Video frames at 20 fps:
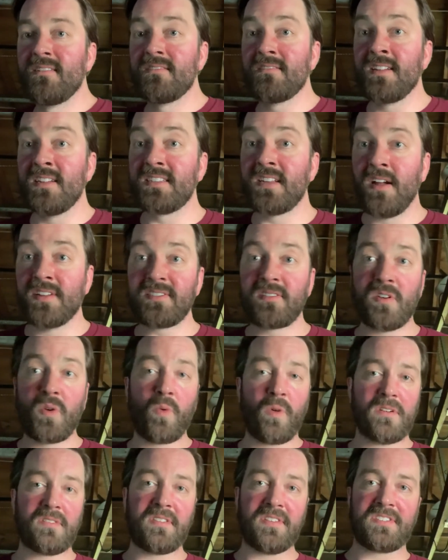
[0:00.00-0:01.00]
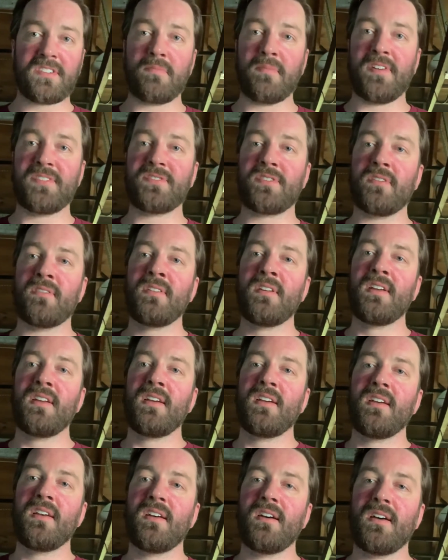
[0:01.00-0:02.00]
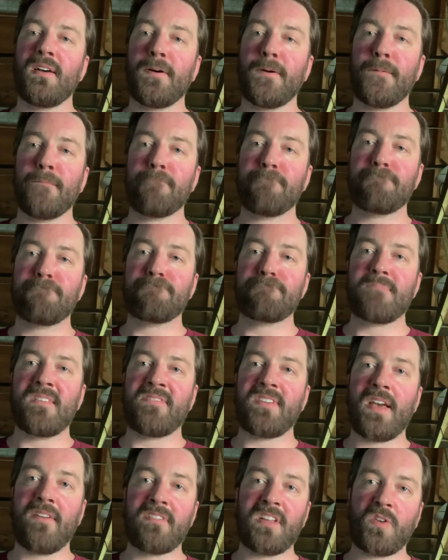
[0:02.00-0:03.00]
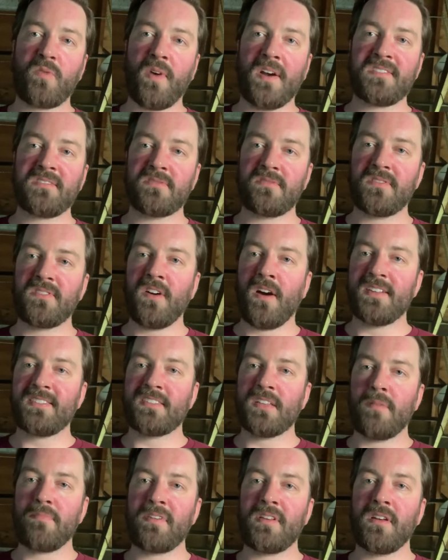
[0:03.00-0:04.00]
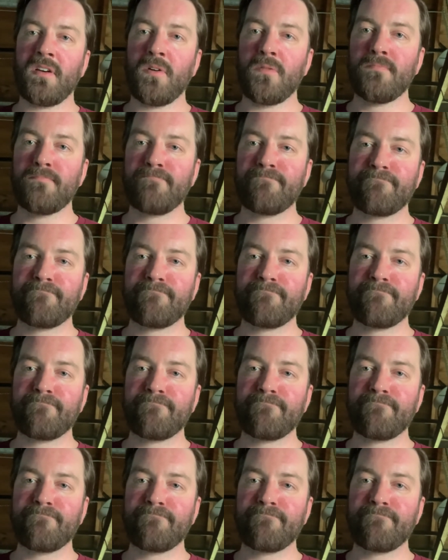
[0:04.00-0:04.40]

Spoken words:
That's how it's going to work this semester. If you have any questions or thoughts, let me know.